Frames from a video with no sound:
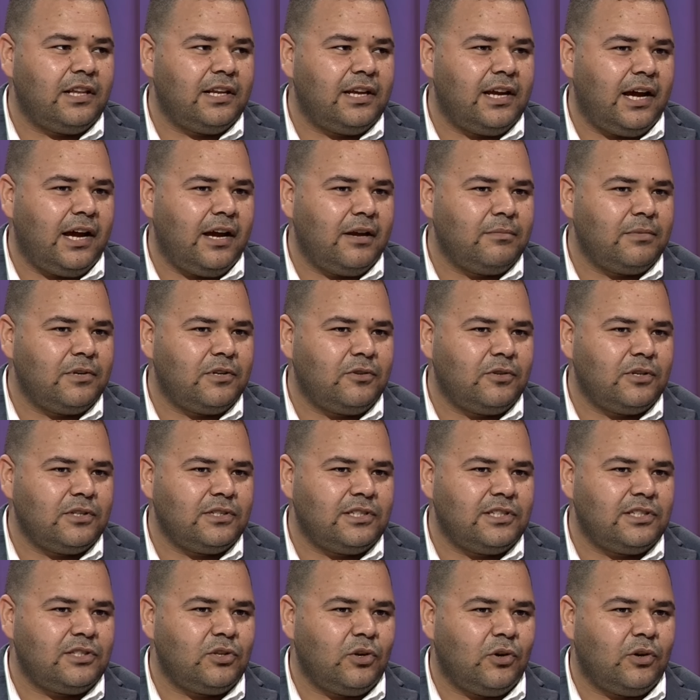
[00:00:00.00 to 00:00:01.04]
guy because
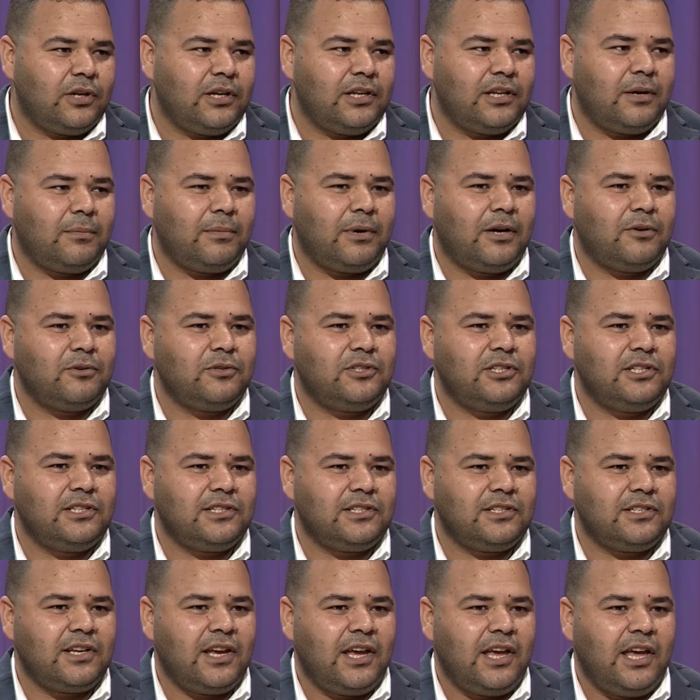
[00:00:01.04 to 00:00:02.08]
he's talking about
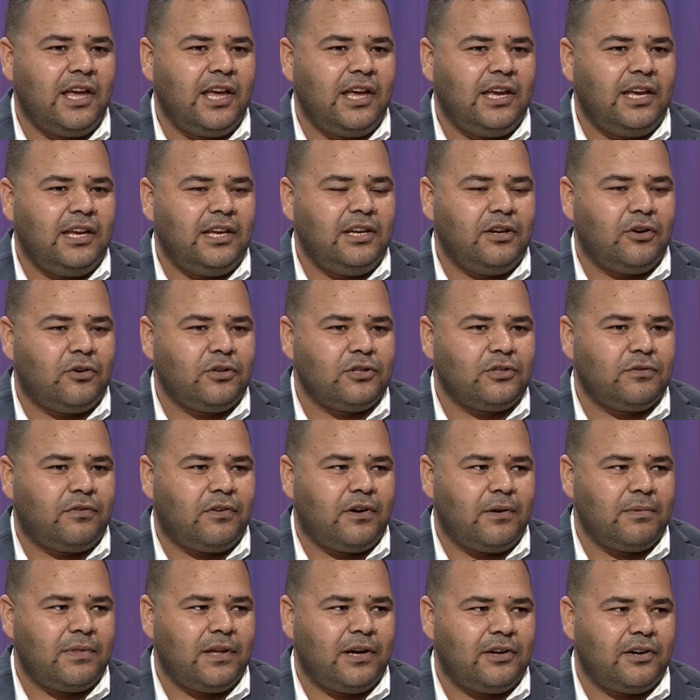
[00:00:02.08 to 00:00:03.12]
Jesus. He rose
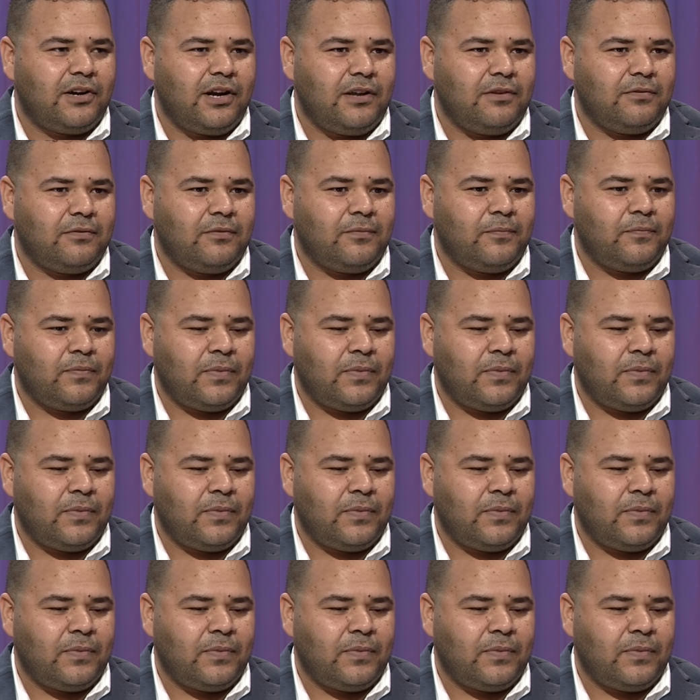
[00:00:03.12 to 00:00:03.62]
from the grave.